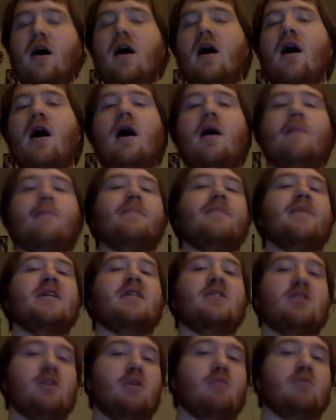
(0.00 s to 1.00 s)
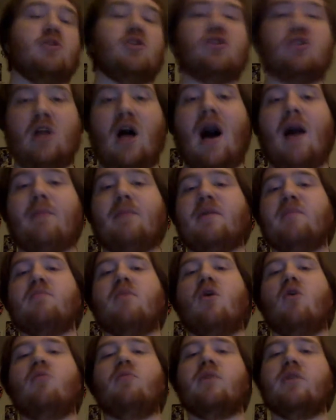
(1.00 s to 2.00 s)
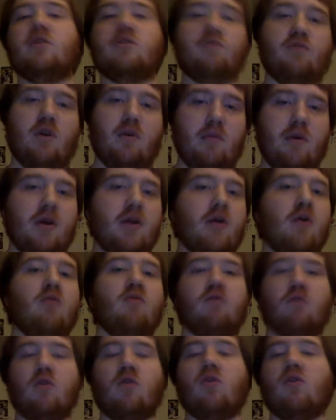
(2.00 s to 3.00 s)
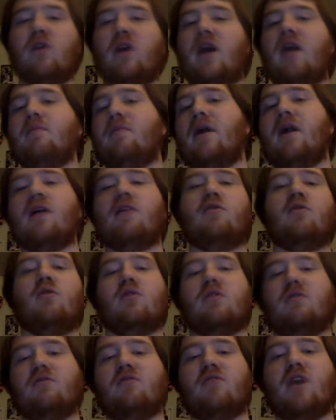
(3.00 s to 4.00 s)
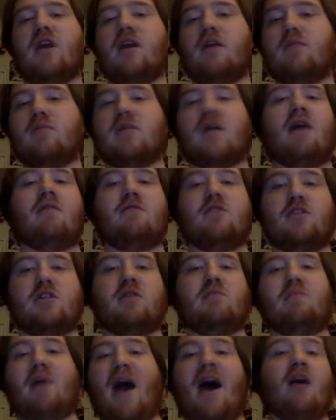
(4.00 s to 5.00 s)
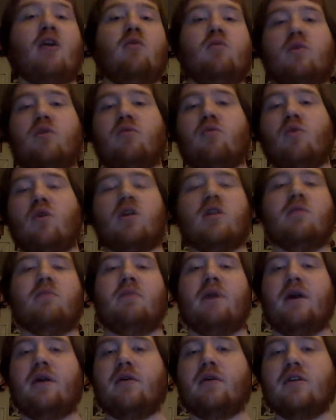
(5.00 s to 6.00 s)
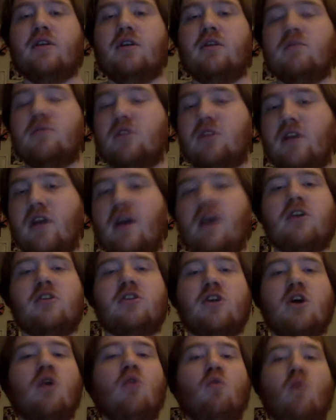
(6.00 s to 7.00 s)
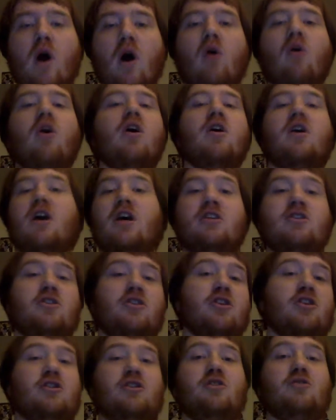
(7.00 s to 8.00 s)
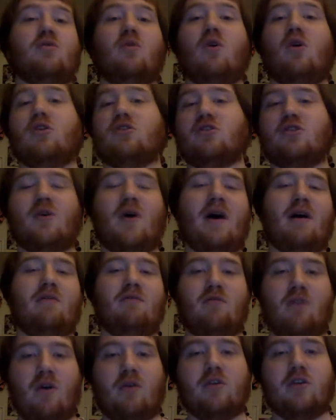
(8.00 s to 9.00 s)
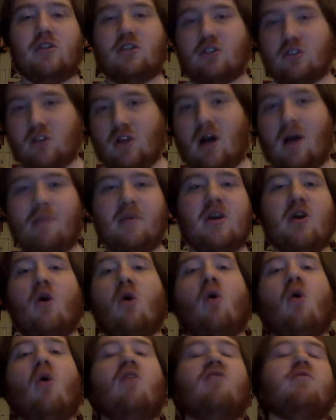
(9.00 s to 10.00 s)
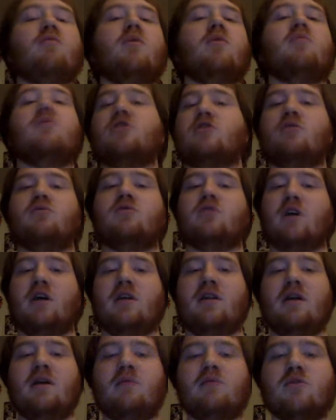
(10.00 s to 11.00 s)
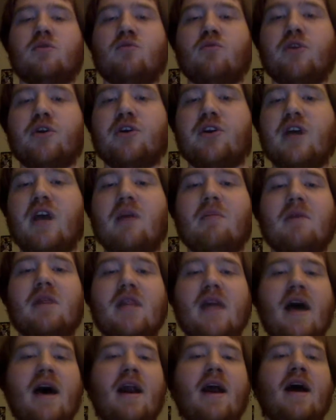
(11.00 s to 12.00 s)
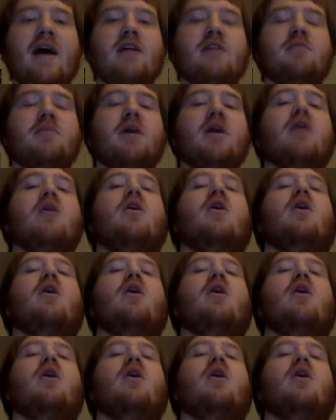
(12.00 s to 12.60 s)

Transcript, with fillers: Um, some sloppy moments from an overall game that I thought the Phantoms obviously battled with one of the better teams in the A H L. Well, it's just you also had very sloppy off moments. So it was a, it was a weird game in that aspect.